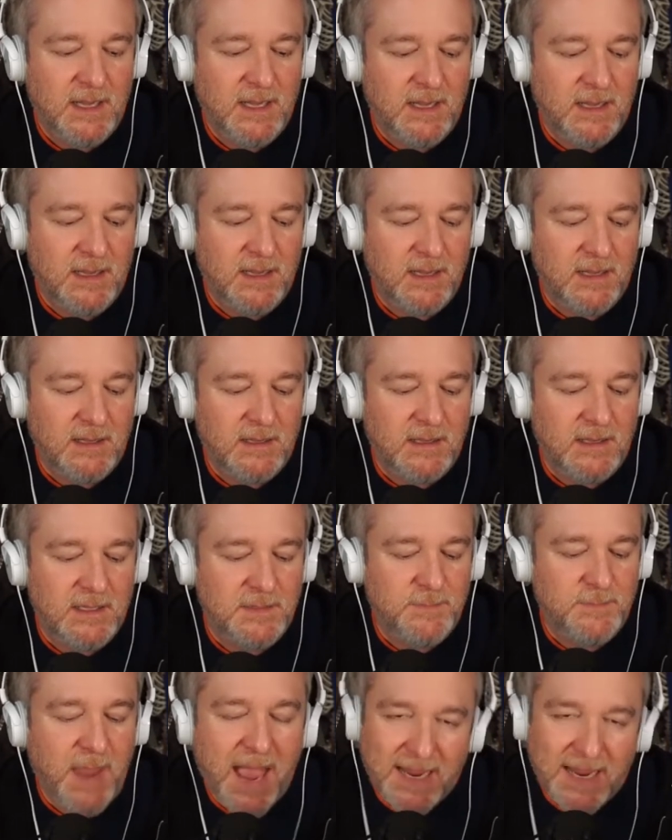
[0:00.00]
uh,
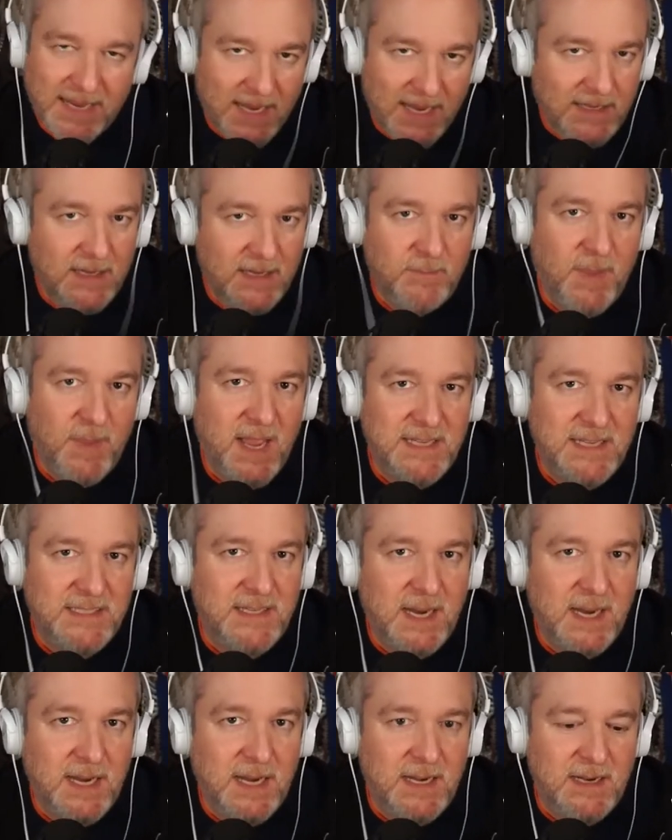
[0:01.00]
is backended by
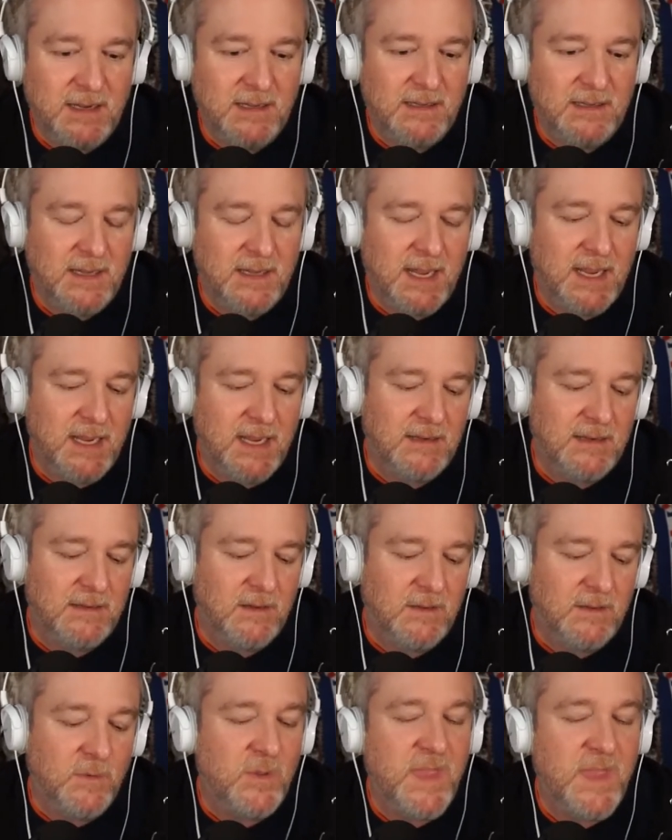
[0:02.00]
Stadia and
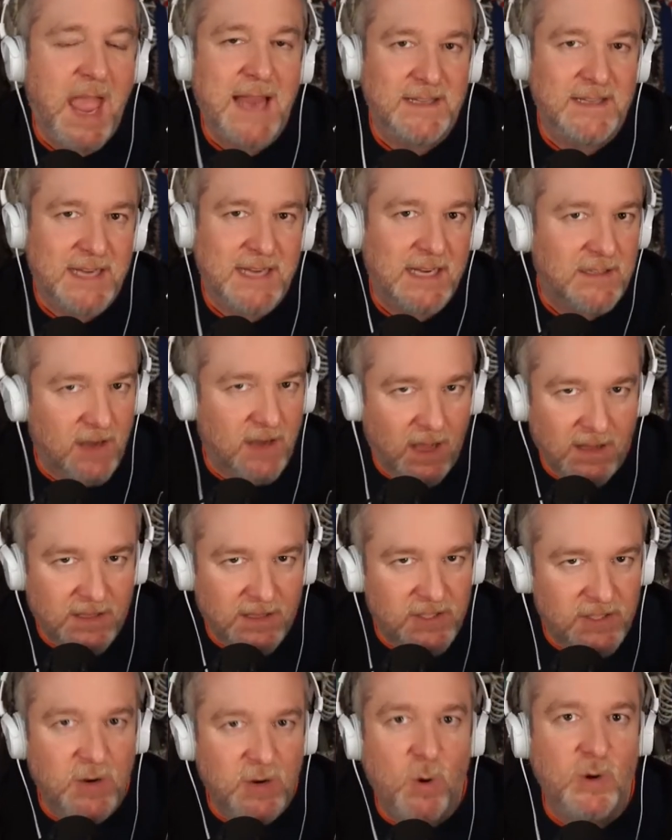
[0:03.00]
that
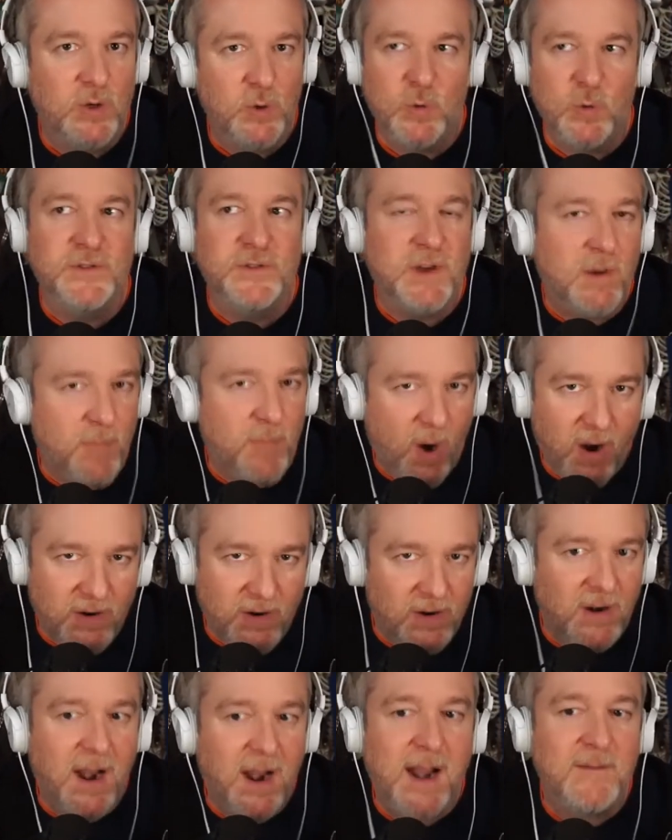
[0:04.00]
technology, or Google's our
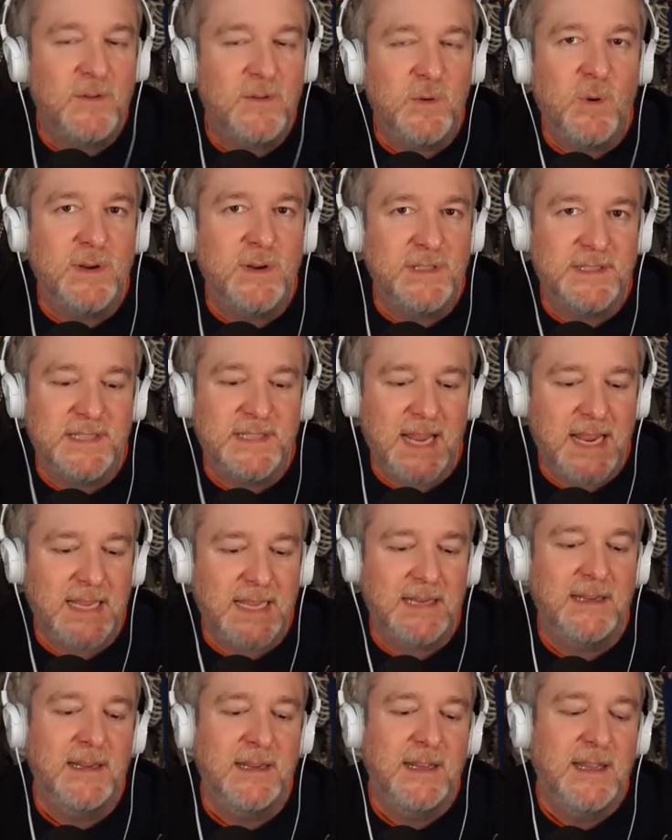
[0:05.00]
partner, however you want to say
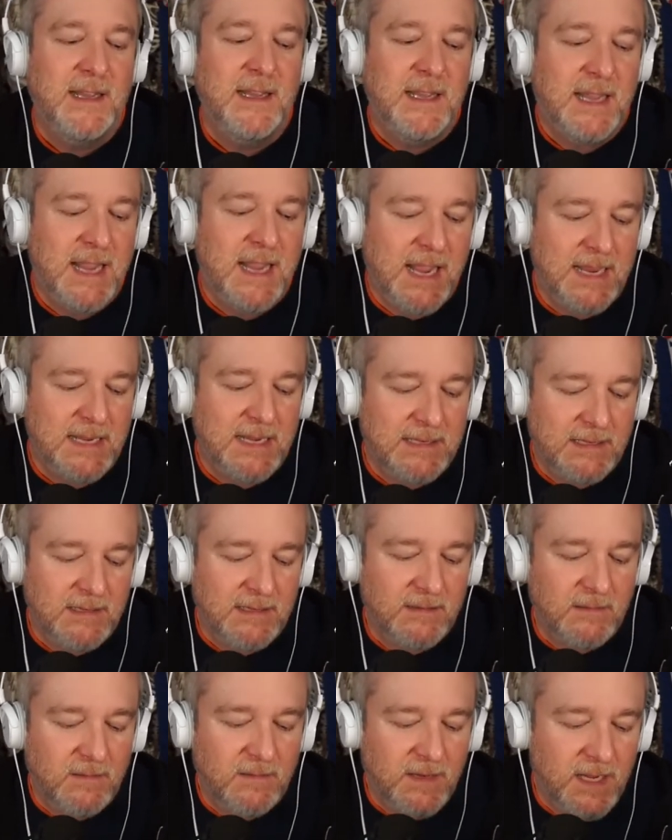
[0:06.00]
it,
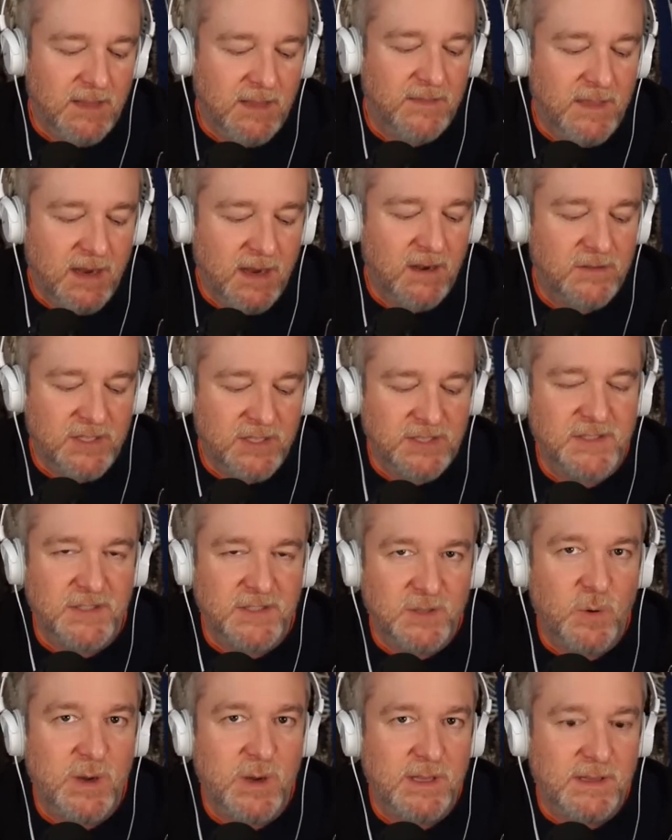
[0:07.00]
and get there just
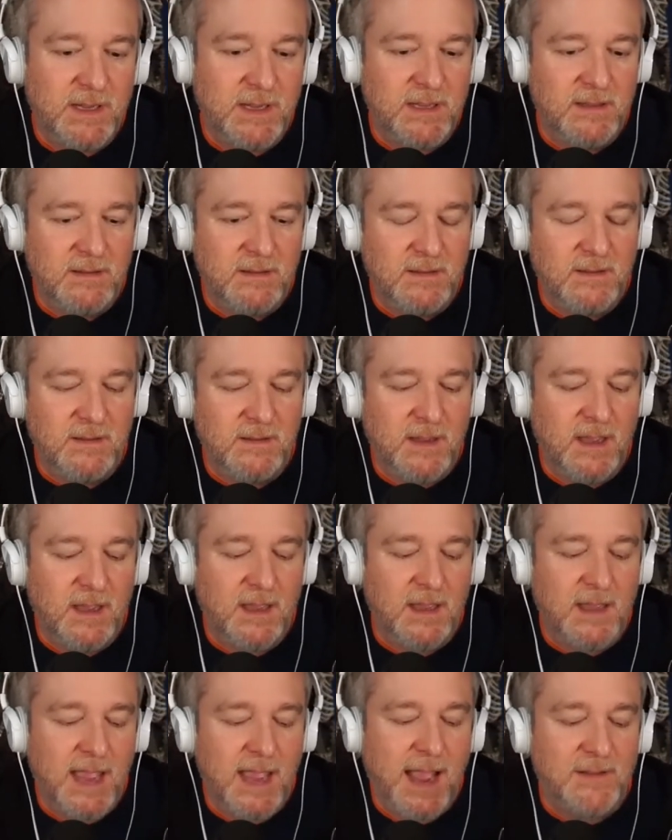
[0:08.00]
as quickly
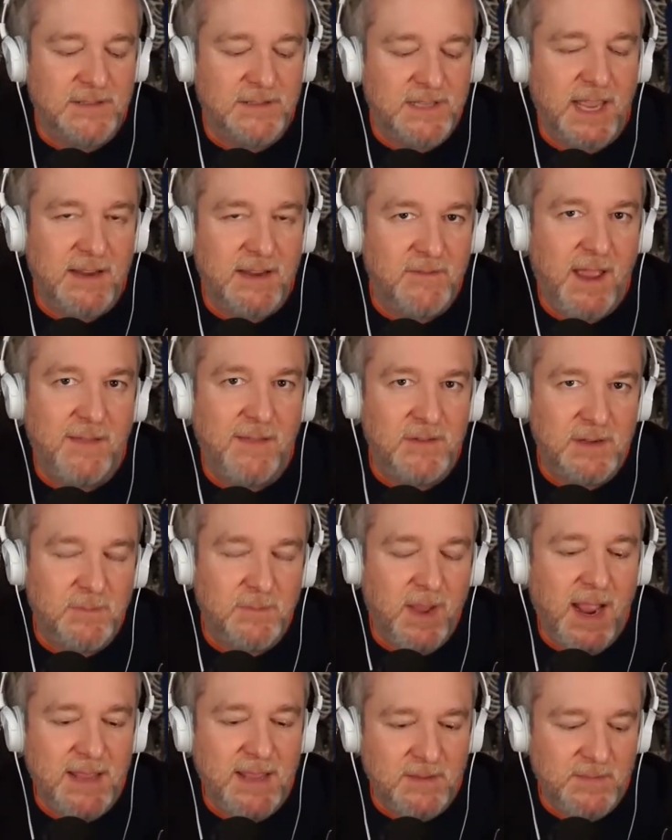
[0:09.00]
uh, outside of having
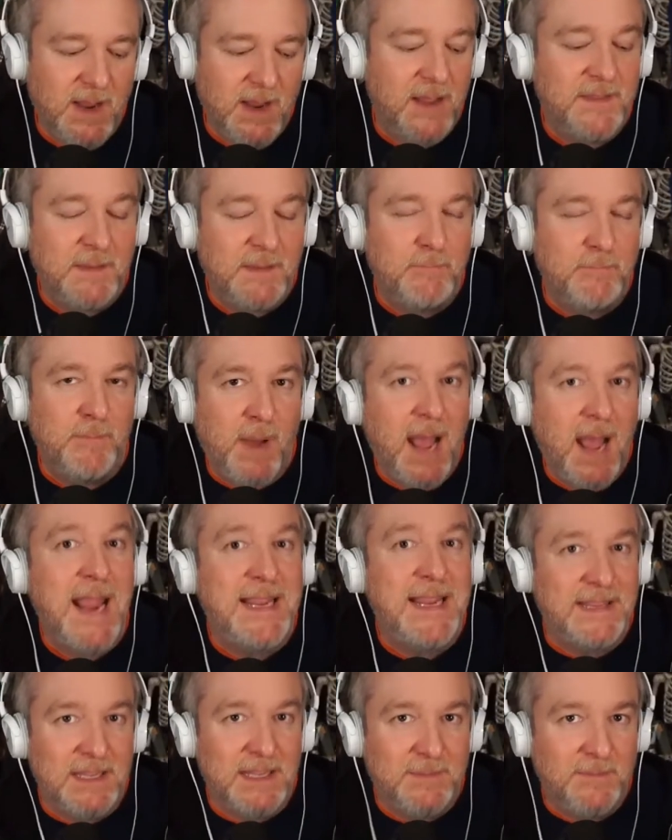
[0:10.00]
to buy them. Now, I think
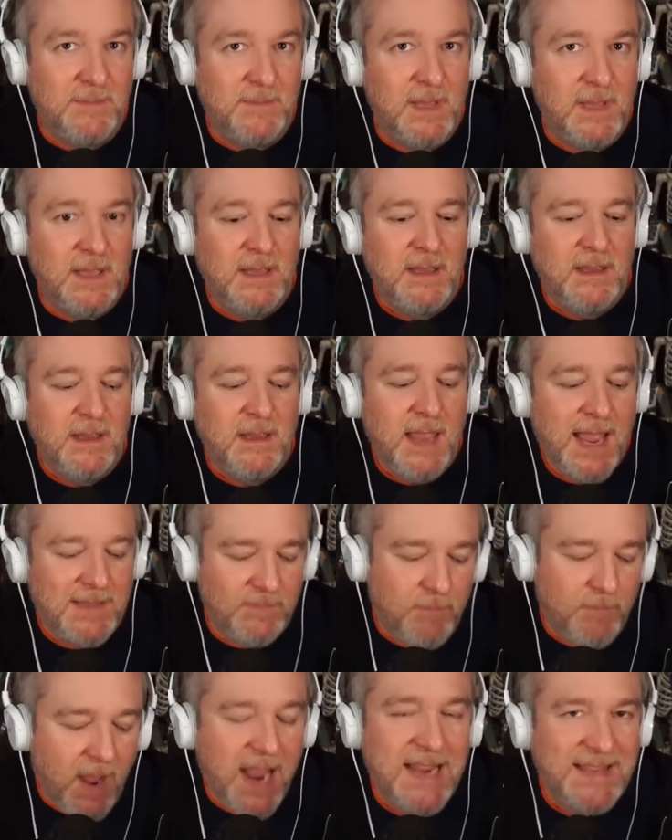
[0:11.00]
buying them,
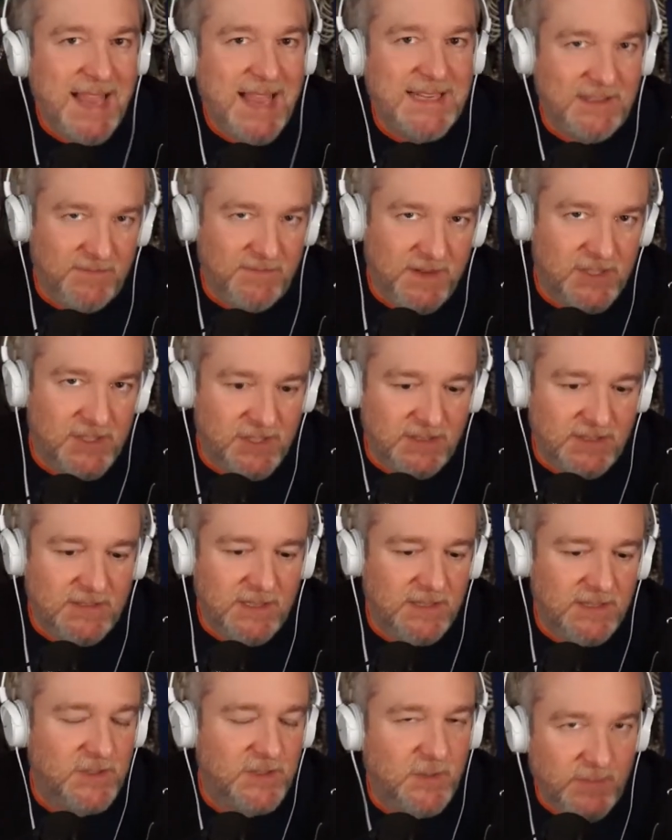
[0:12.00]
at buying that division,
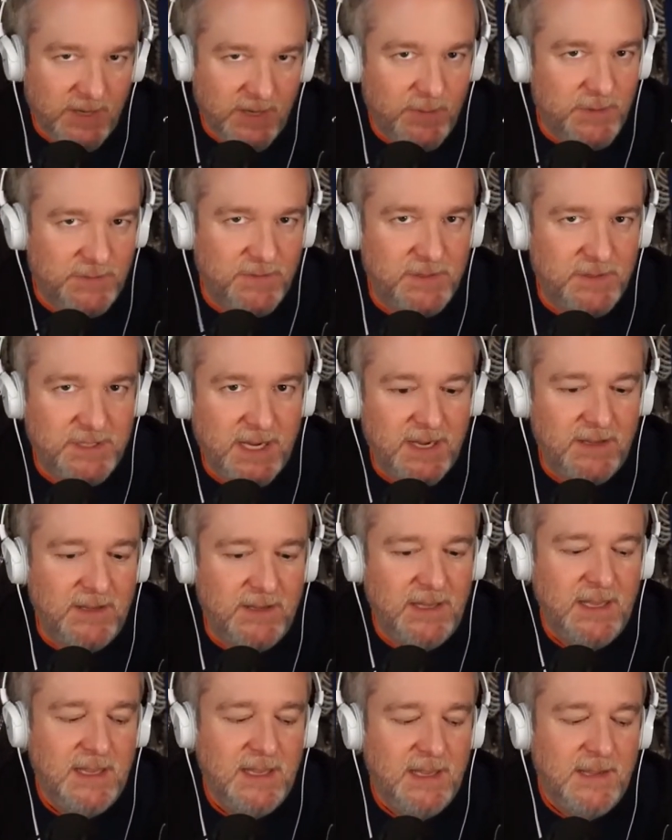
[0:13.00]
assuming it was for
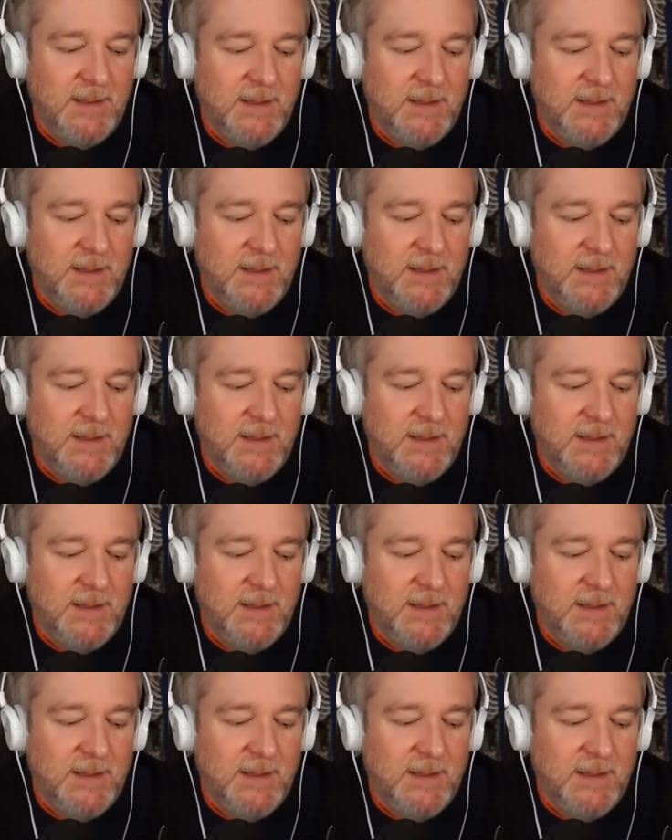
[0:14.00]
sale,